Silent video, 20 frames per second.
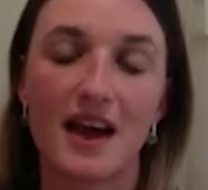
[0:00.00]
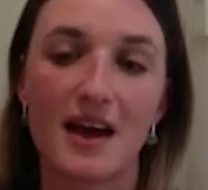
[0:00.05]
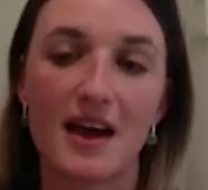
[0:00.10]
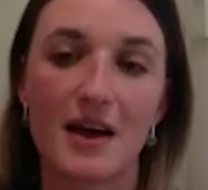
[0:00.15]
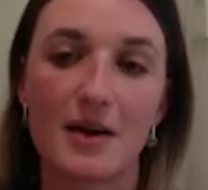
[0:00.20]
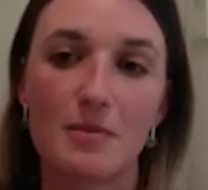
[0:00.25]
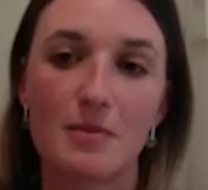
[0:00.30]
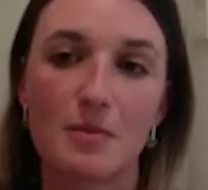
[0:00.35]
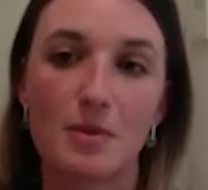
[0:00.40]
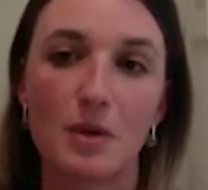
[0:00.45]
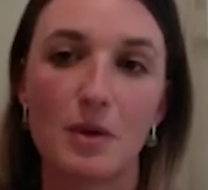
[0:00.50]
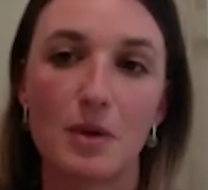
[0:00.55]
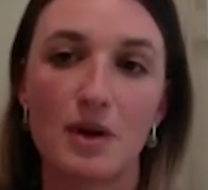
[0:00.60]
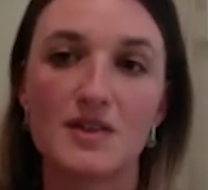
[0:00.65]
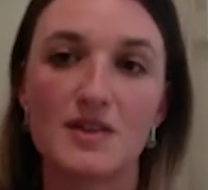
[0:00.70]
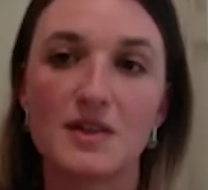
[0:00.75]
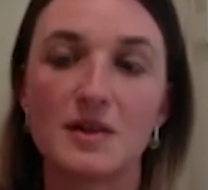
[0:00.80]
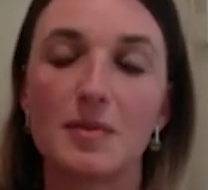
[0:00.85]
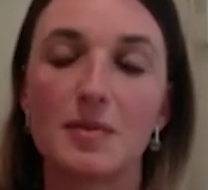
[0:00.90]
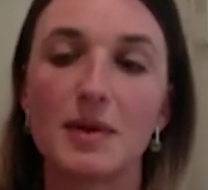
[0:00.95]
we
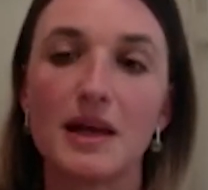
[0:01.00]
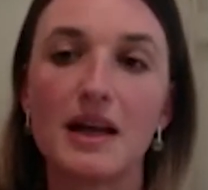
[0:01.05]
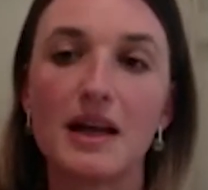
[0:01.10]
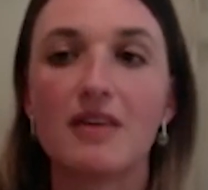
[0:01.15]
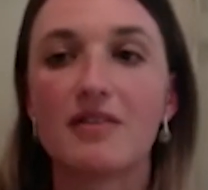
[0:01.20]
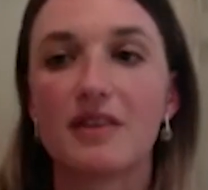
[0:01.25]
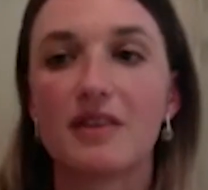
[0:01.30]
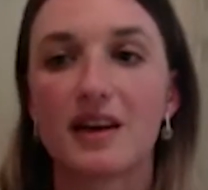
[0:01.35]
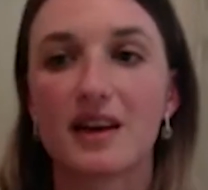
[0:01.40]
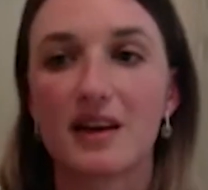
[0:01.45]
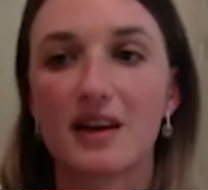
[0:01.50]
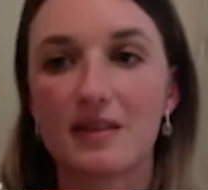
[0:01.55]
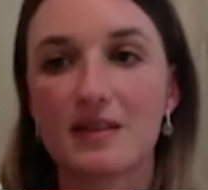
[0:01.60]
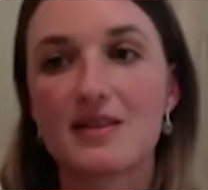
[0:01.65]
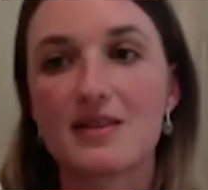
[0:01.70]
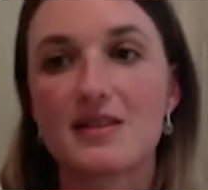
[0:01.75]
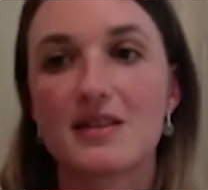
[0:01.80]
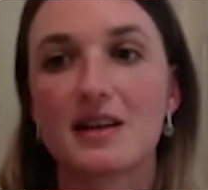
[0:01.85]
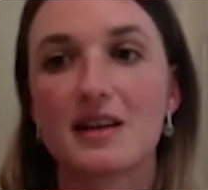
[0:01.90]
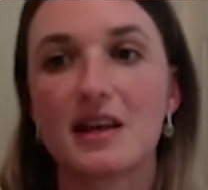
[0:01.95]
wanted to be living in the
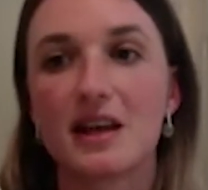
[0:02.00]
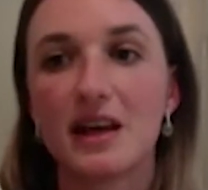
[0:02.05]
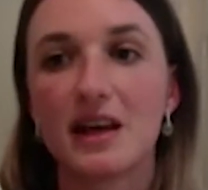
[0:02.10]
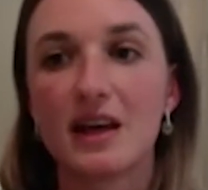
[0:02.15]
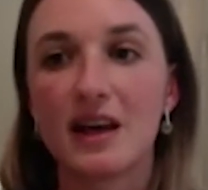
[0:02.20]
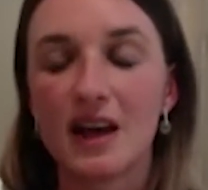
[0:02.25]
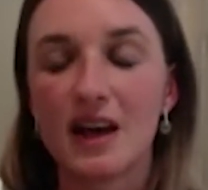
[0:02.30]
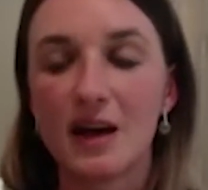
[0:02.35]
city.